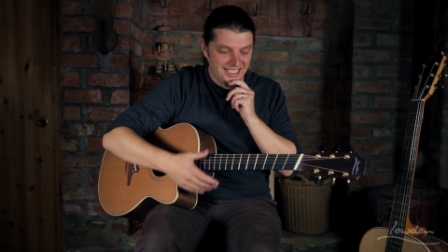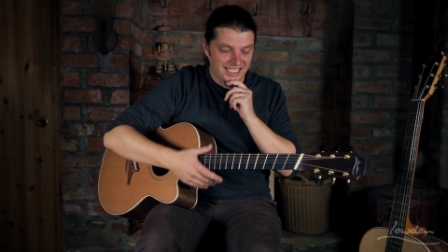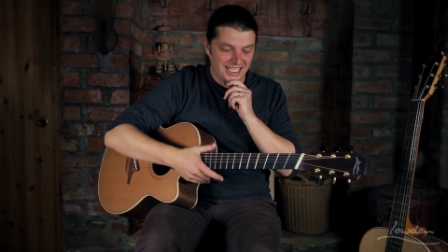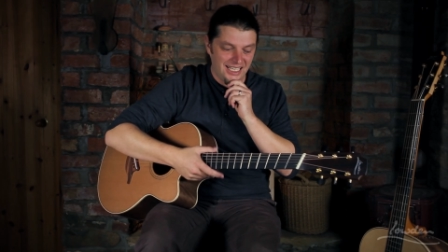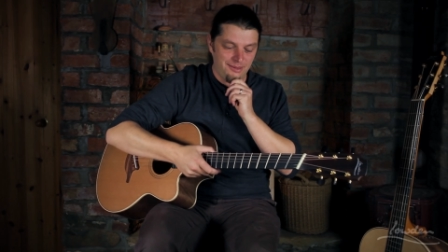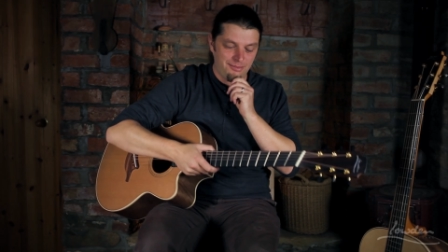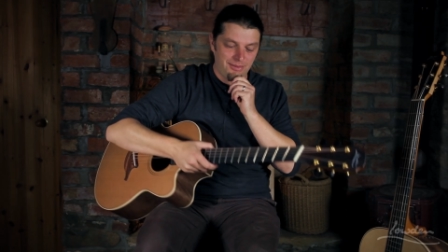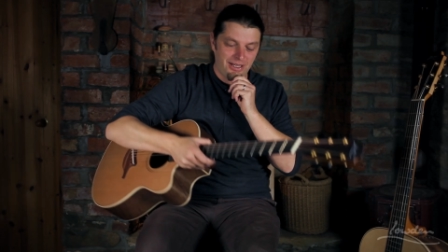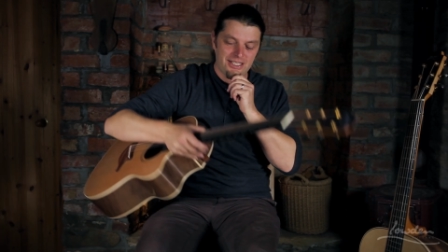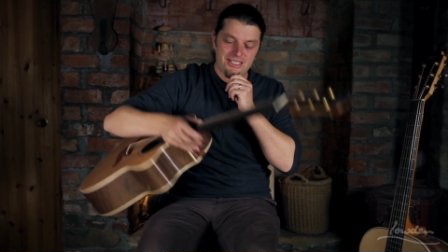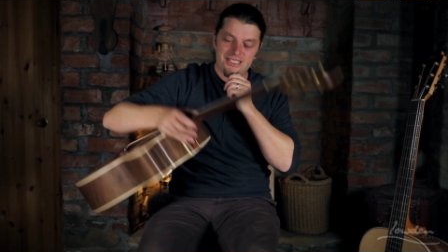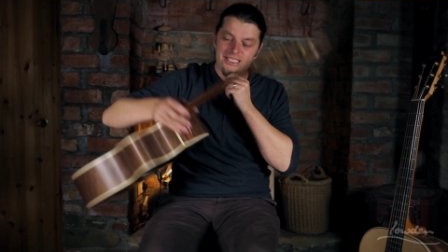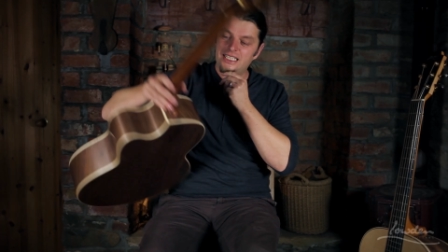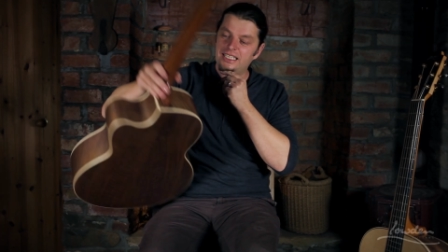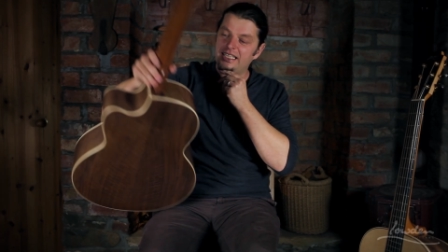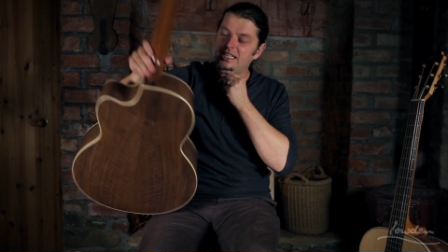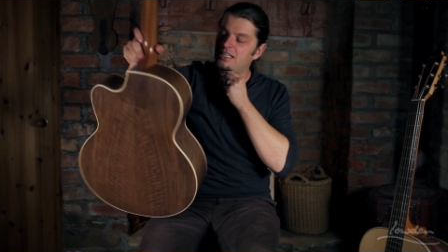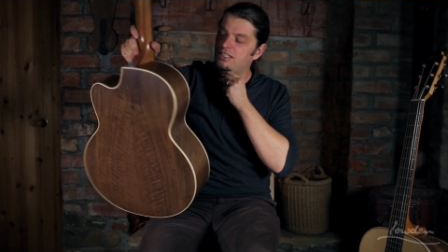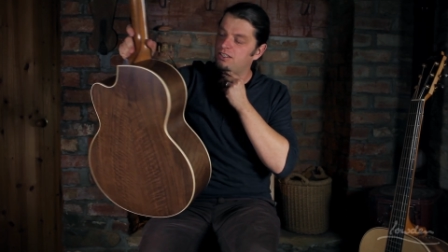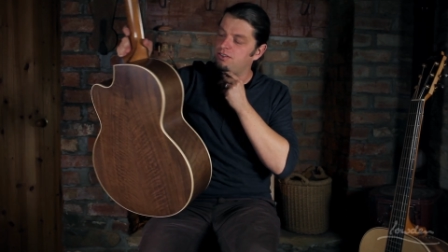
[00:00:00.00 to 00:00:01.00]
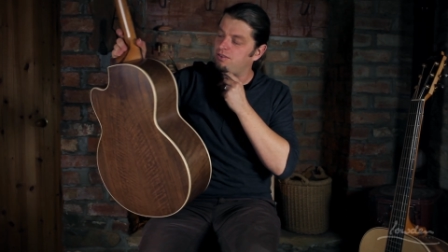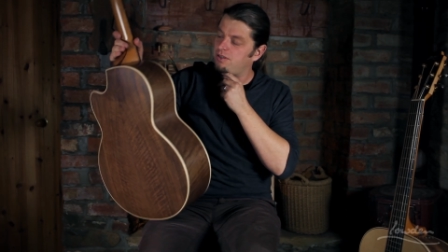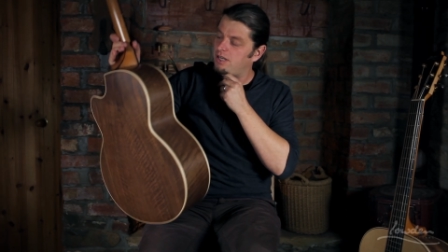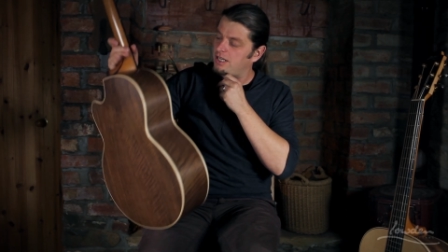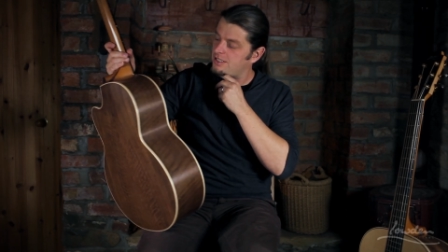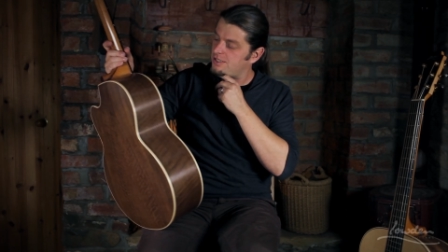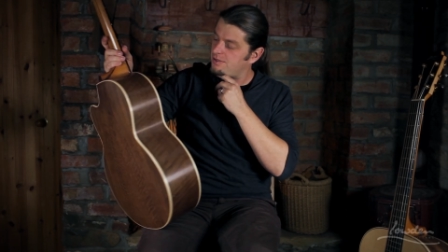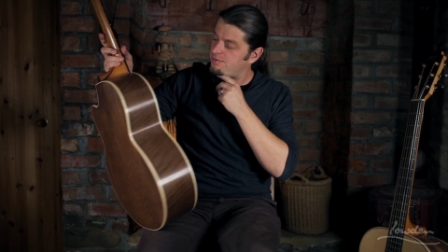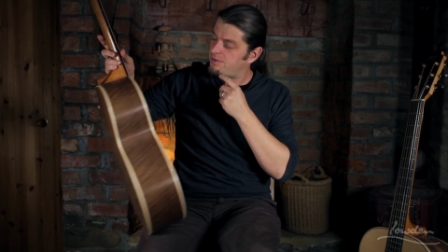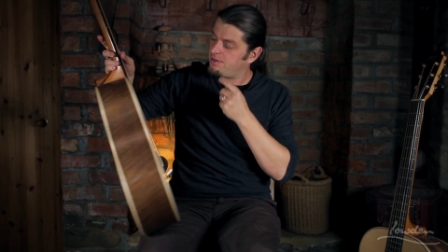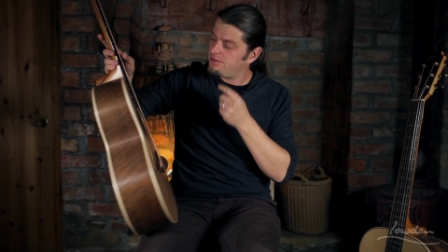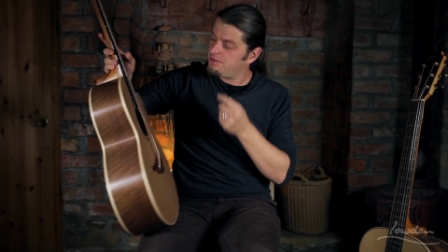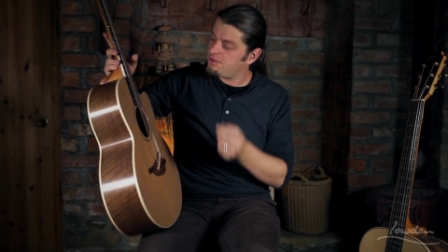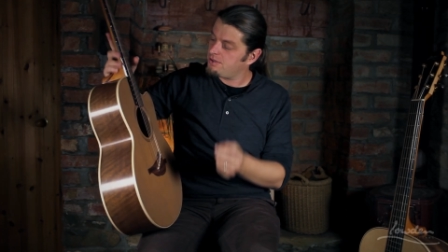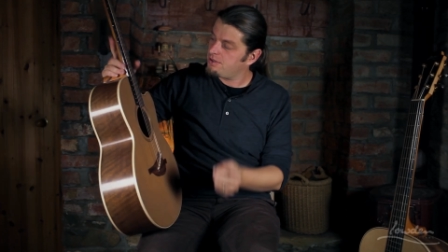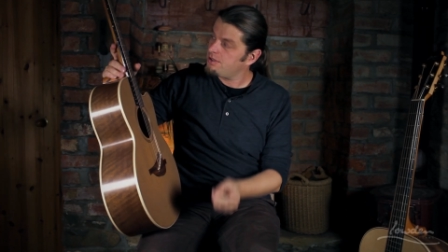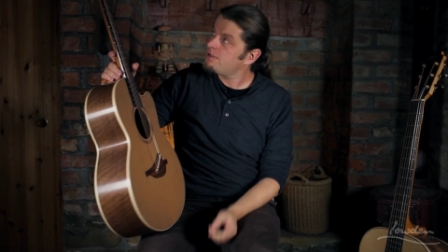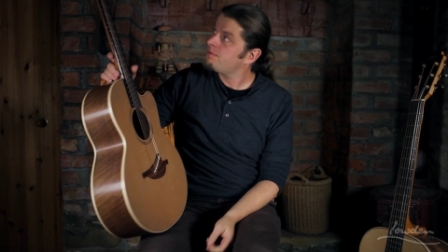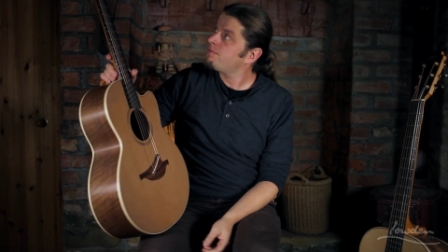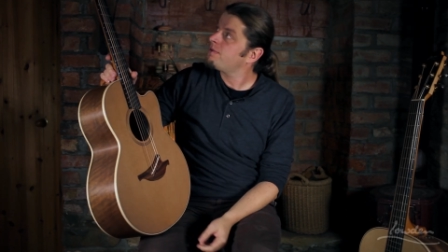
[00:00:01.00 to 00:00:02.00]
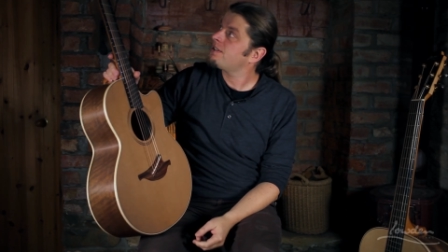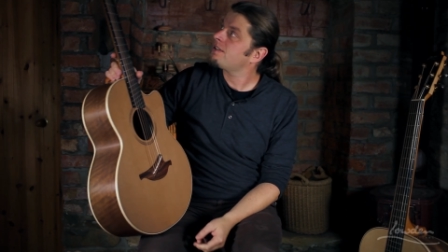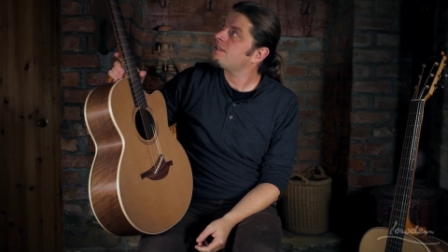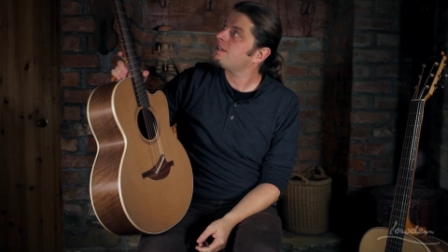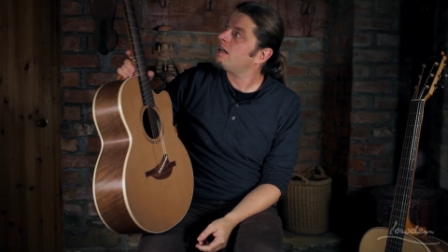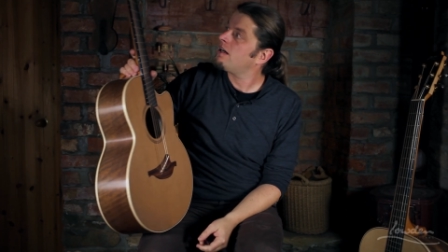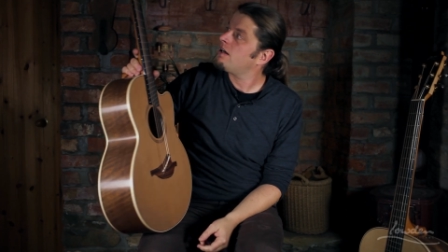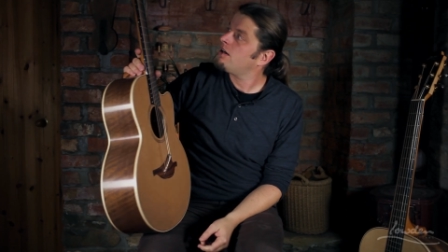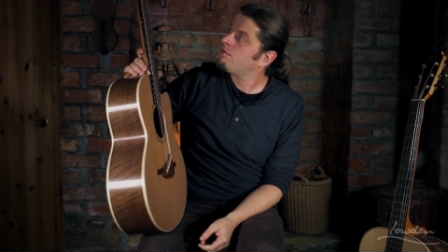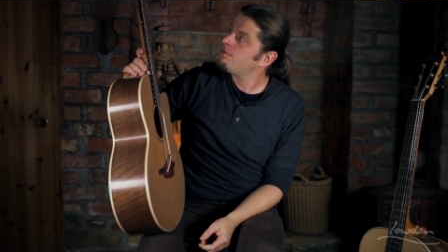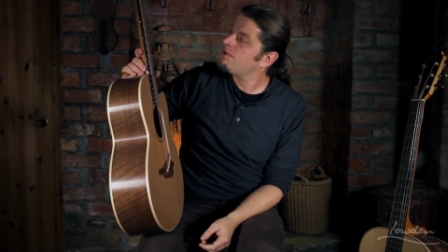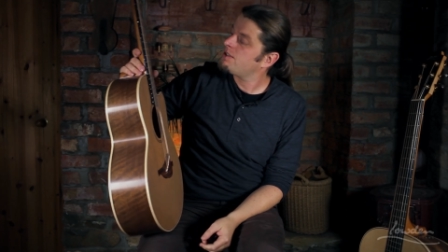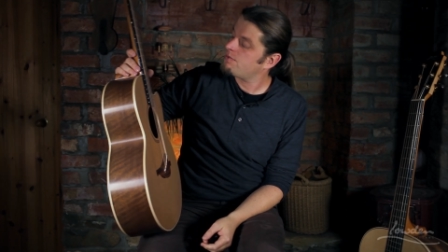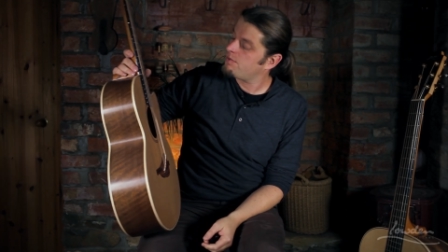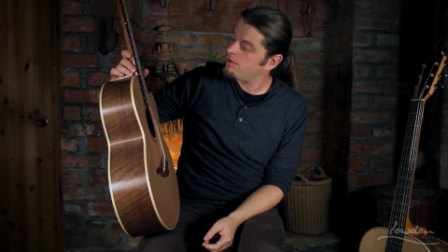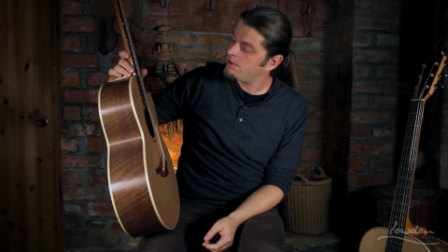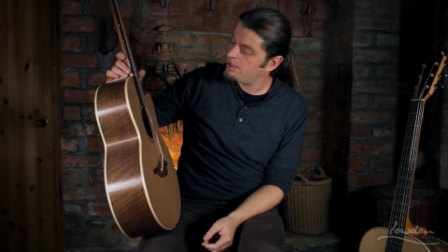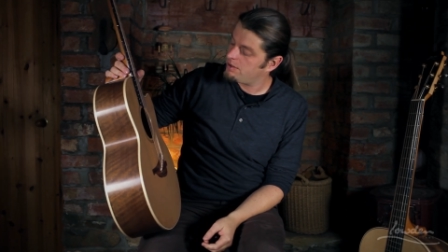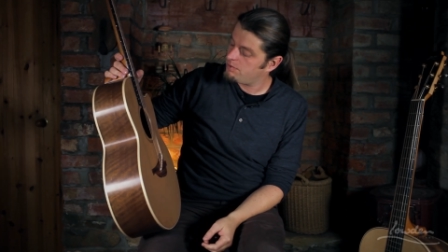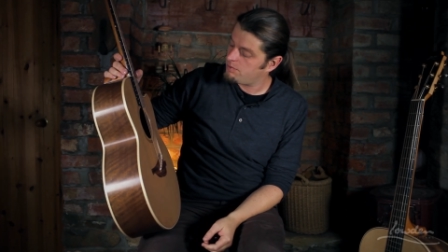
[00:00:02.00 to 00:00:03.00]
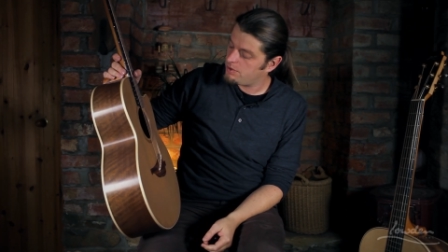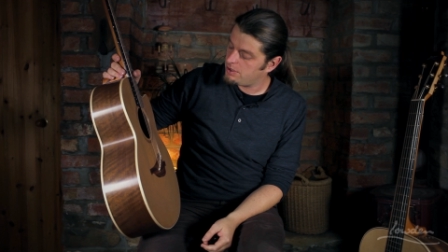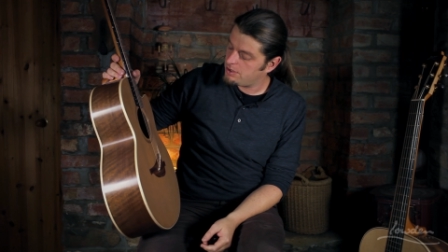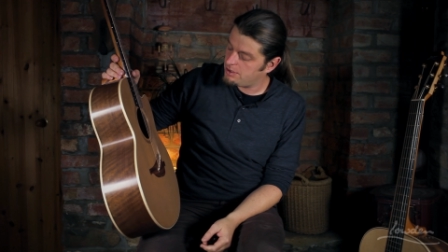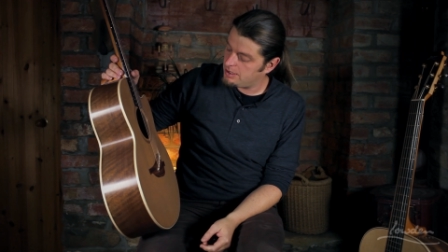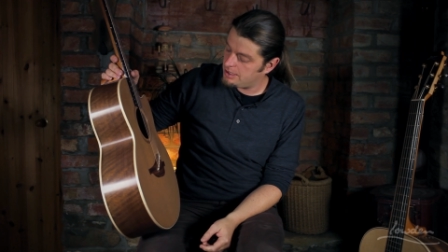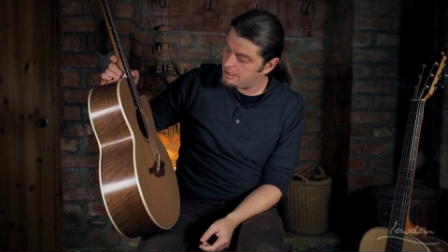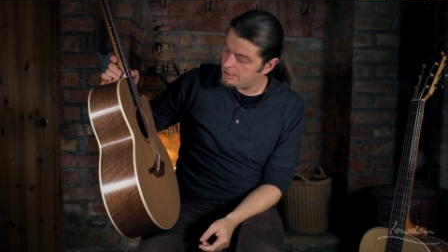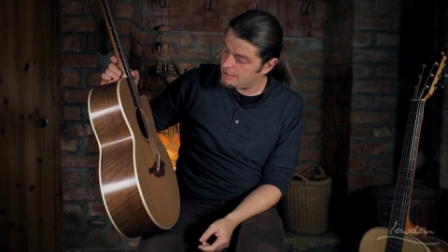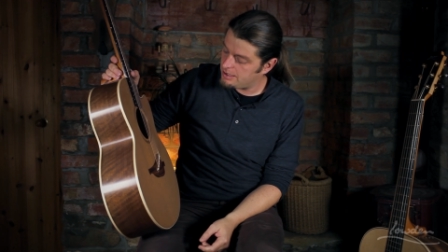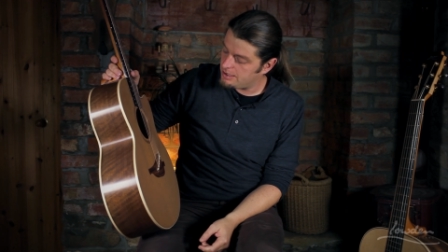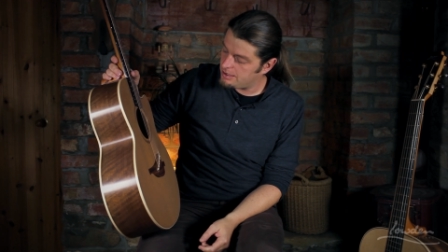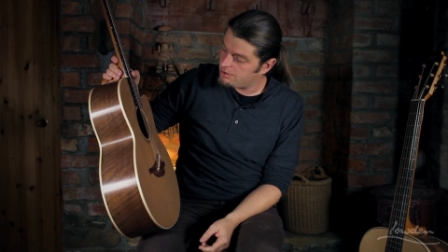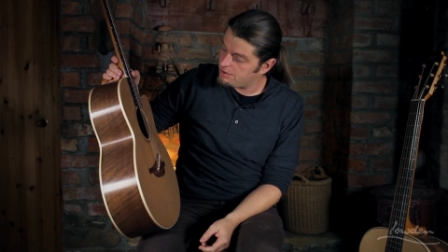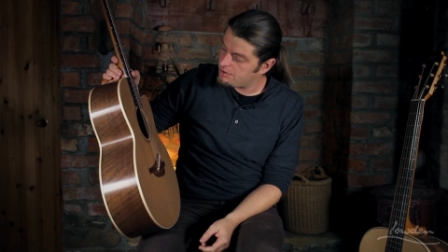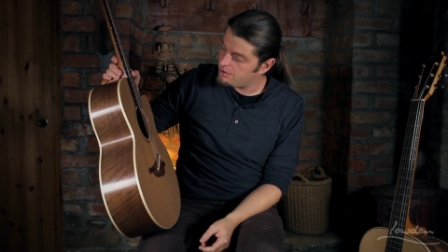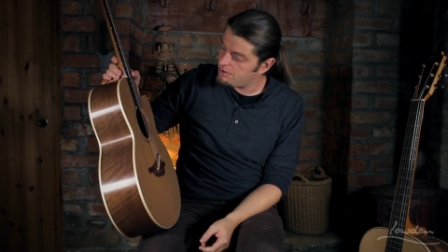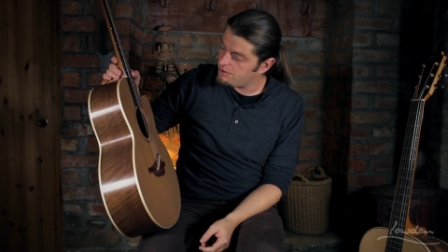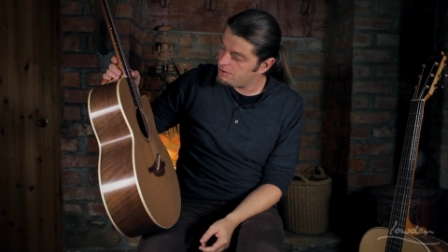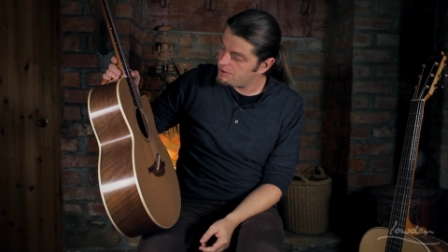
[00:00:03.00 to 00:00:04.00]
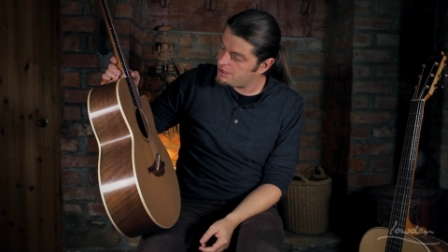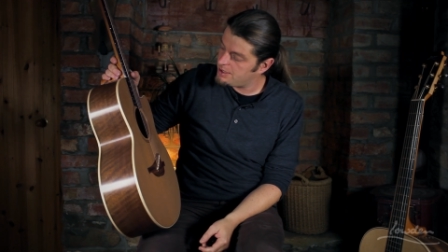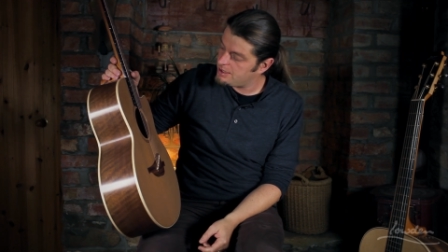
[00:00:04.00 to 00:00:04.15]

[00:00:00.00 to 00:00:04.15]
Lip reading: I'm actually a little cross with George because I always wanted one, and he introduced